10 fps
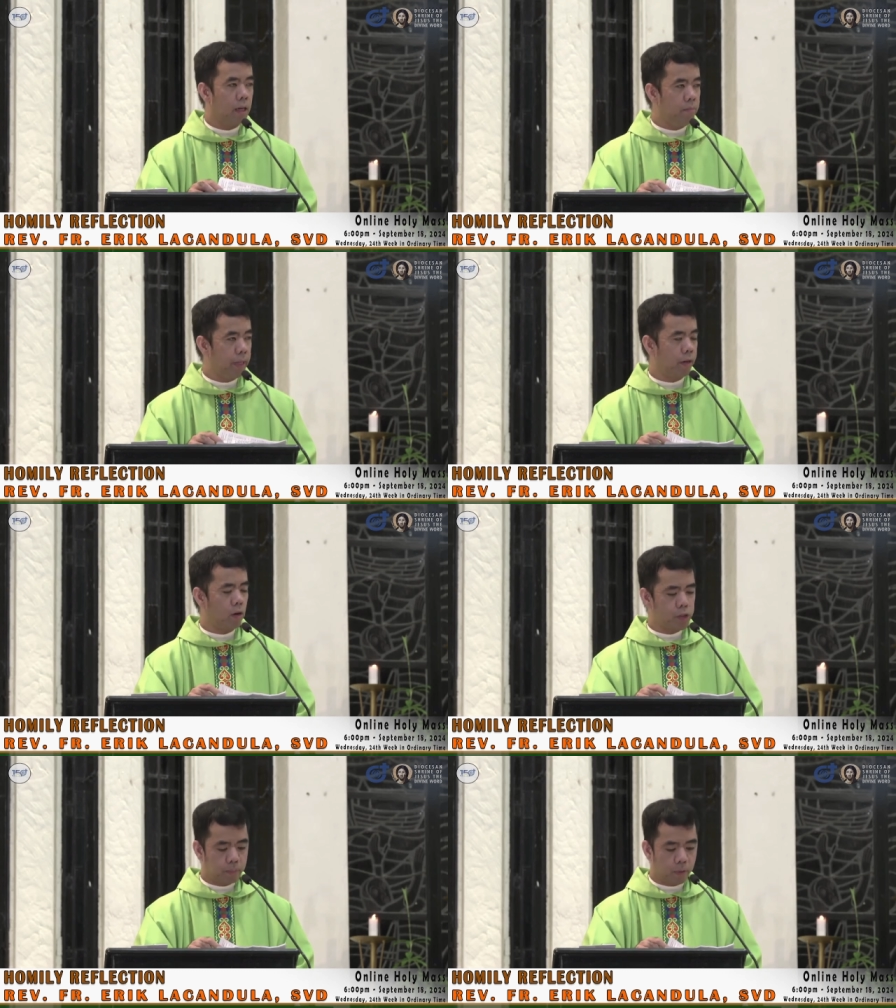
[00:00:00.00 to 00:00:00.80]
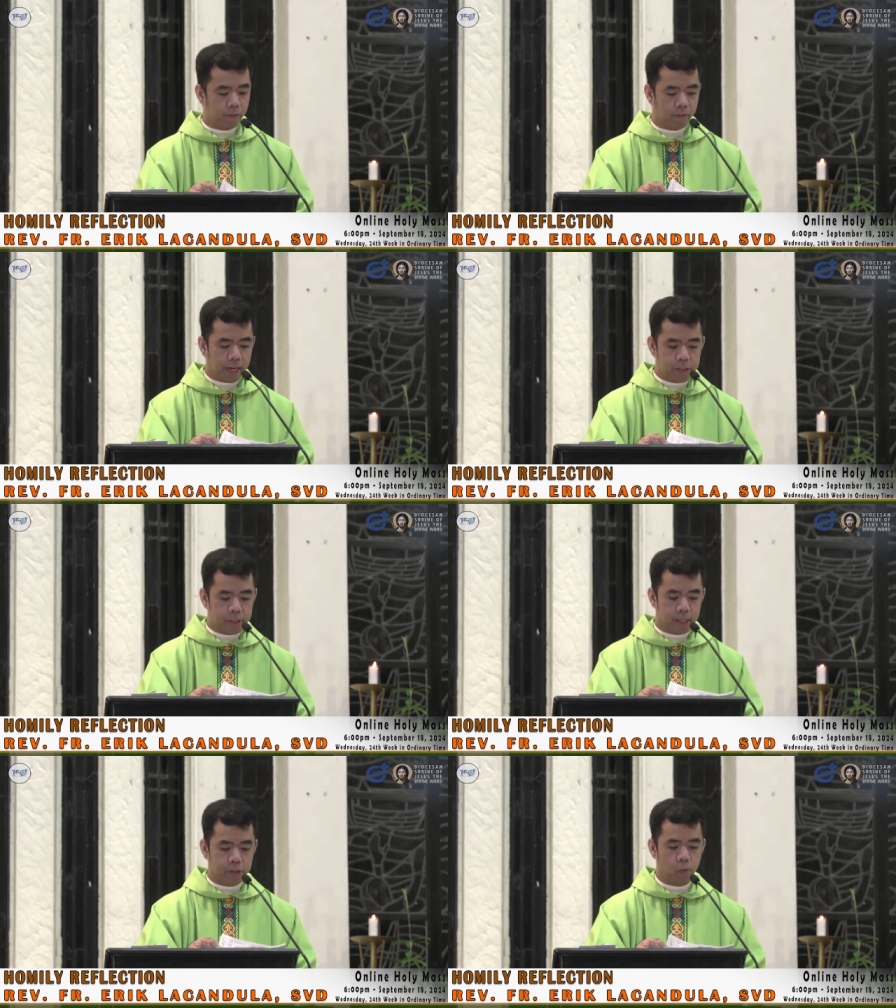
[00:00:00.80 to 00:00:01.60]
because it provides
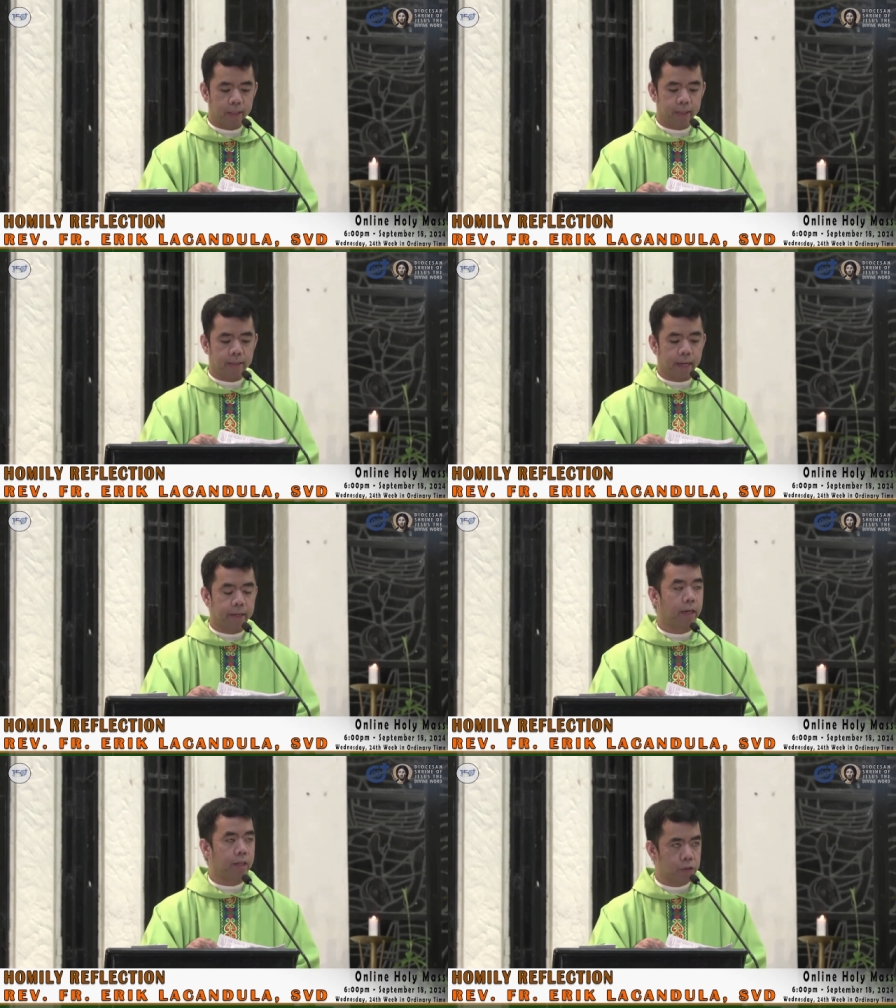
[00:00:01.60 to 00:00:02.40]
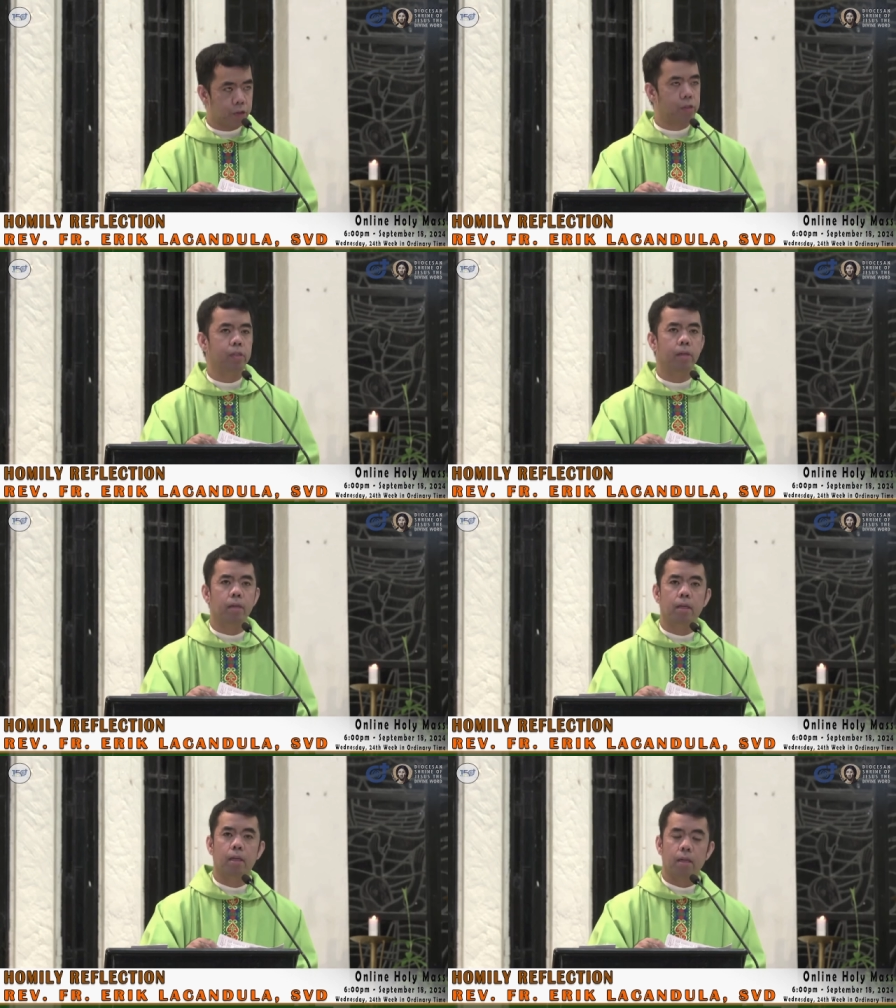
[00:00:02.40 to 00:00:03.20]
us with guidance,
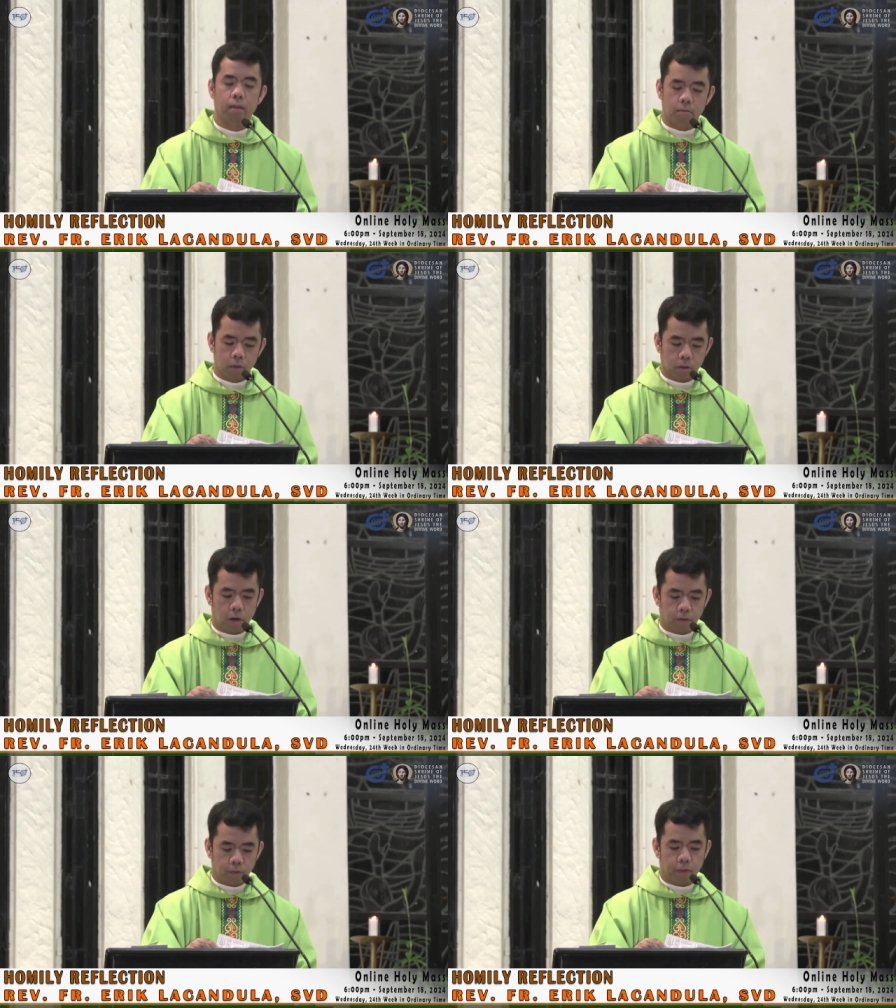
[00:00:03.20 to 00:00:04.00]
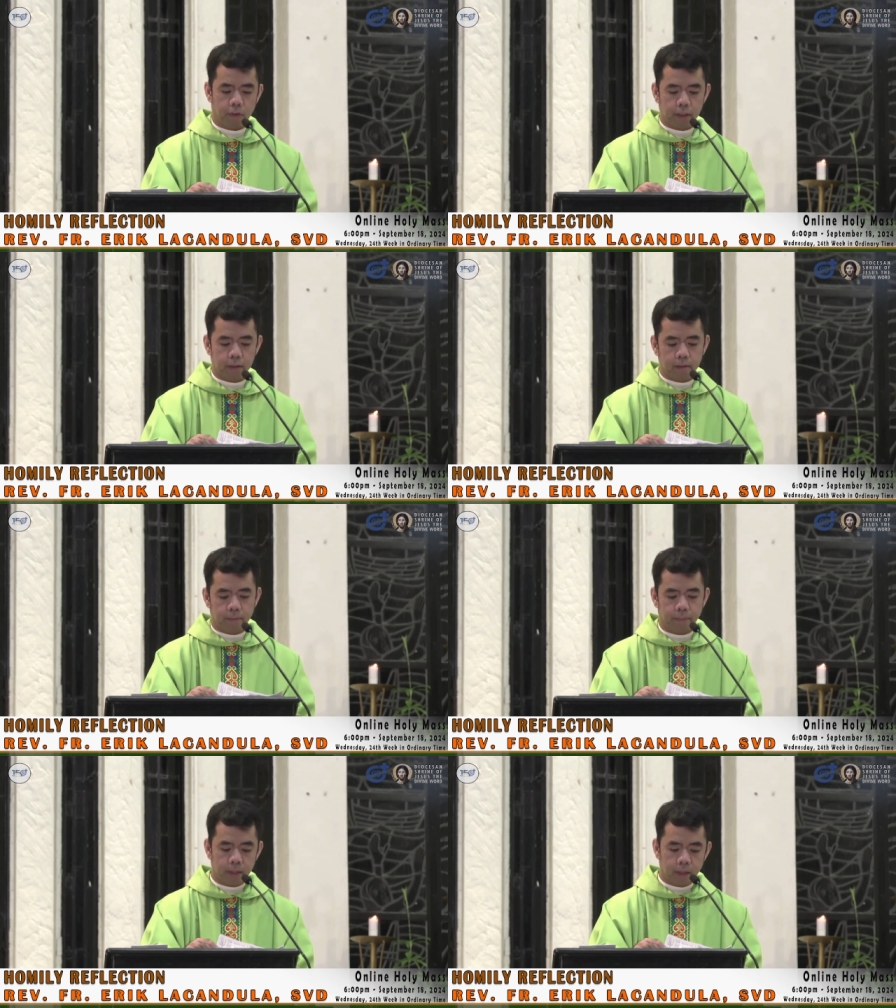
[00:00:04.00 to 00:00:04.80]
comfort,
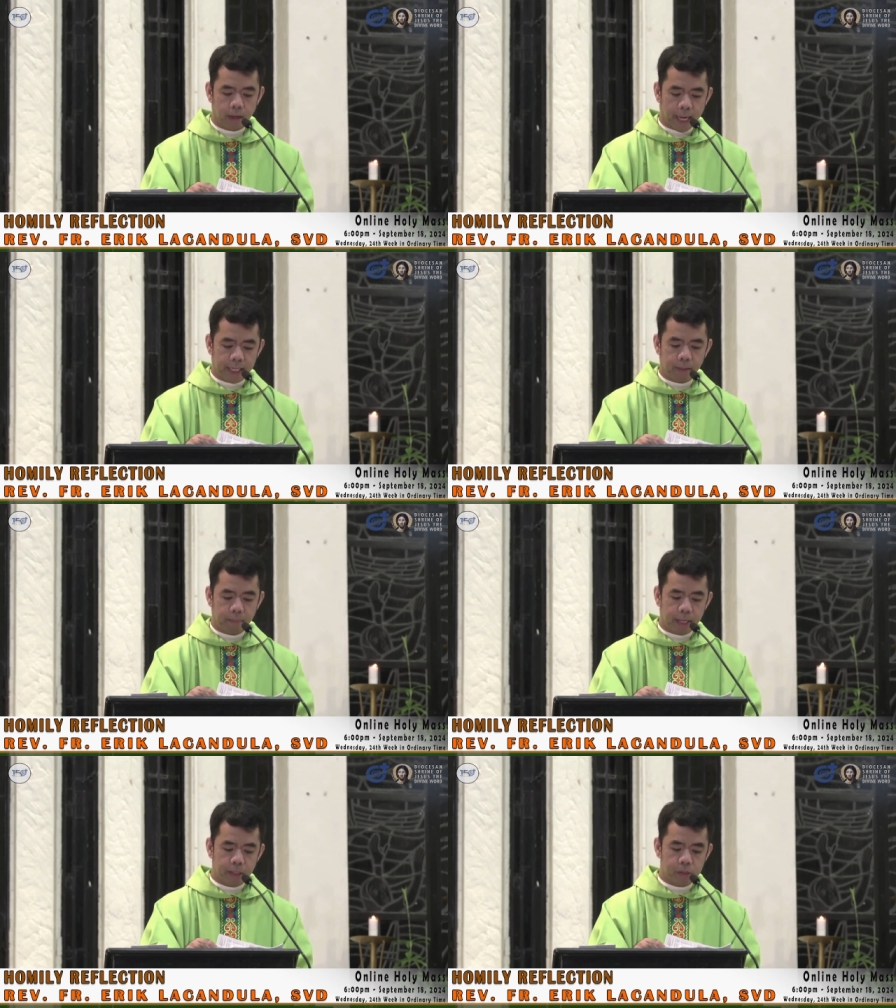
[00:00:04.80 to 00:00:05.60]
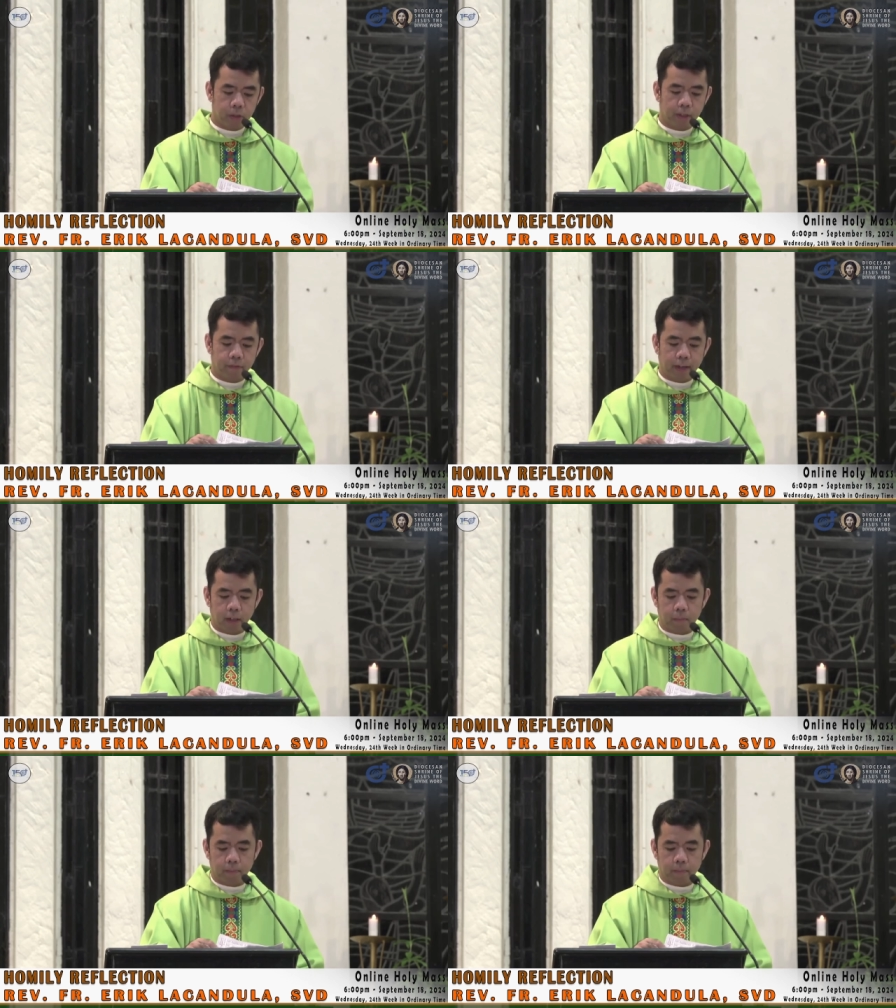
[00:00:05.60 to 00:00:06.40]
and the means to
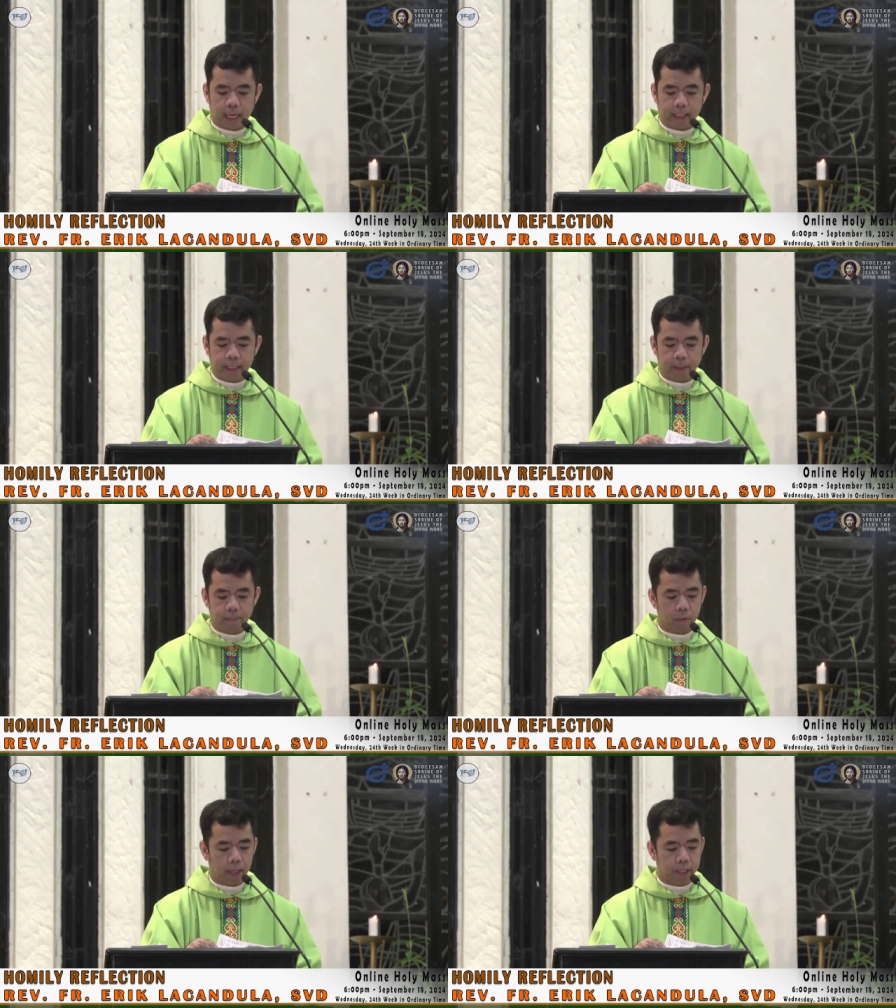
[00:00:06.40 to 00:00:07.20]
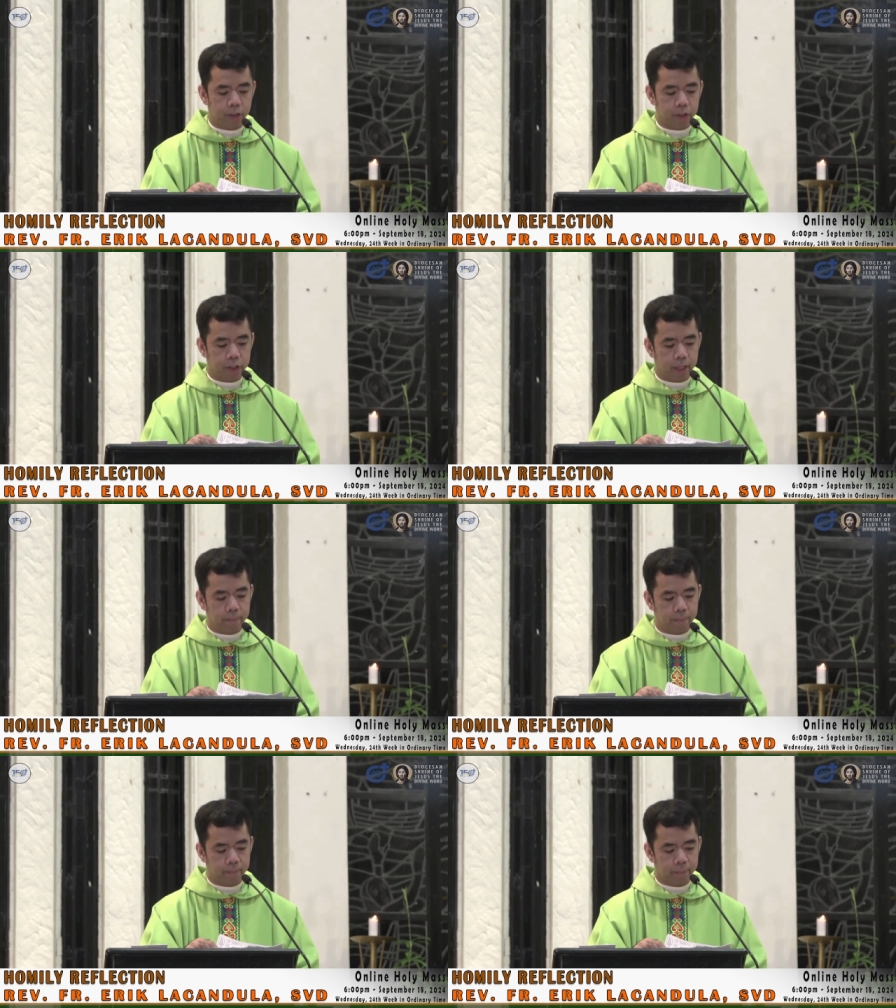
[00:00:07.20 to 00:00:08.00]
develop a deep
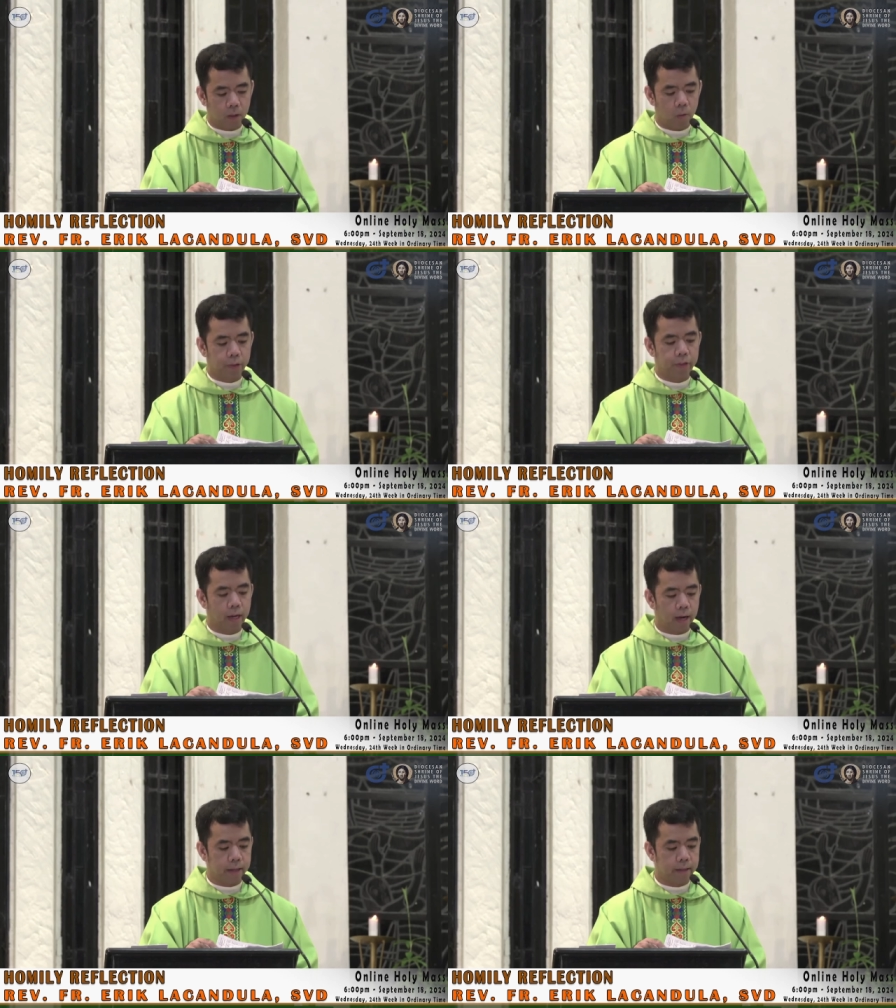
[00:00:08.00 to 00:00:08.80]
relationship with God.